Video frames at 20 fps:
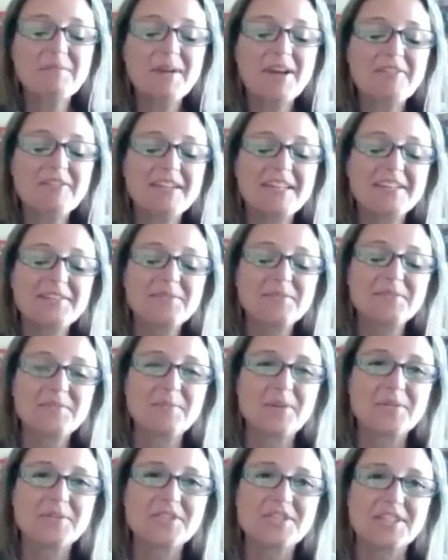about Kindle of
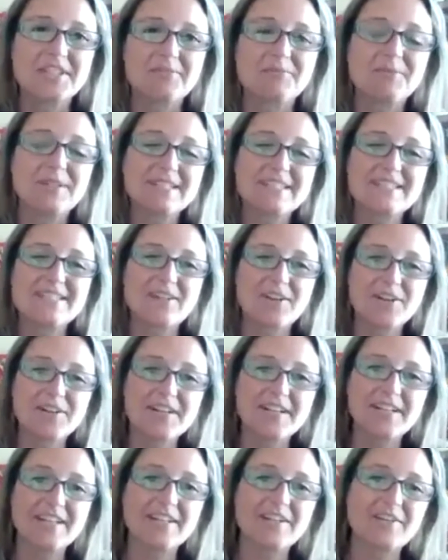Motion? What
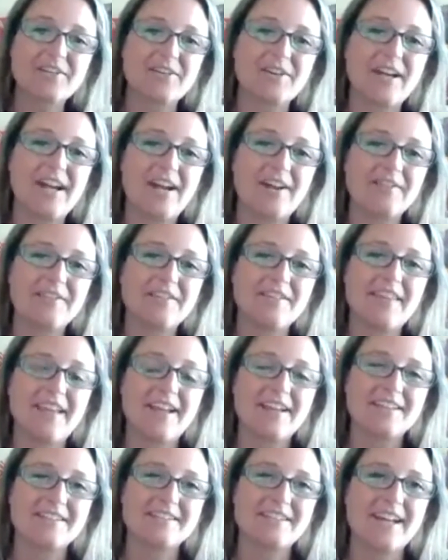started it, or how did
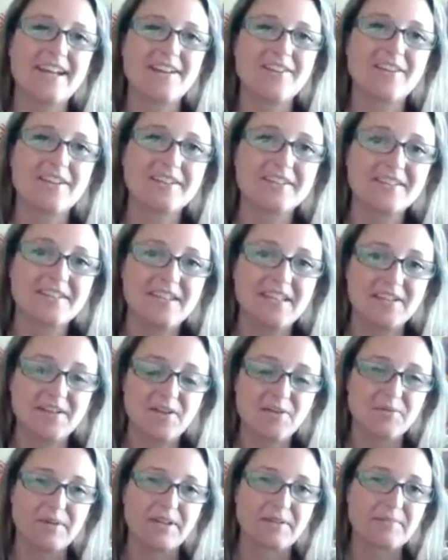that dialogue get
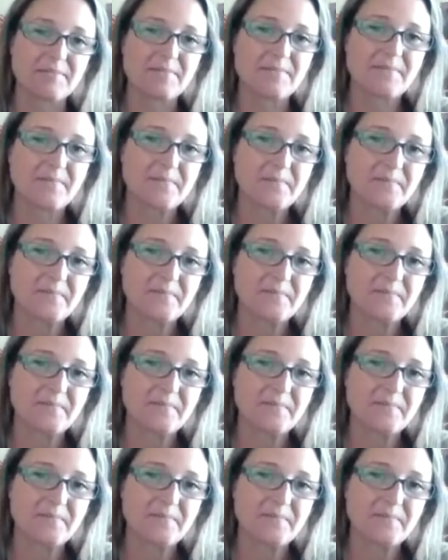going?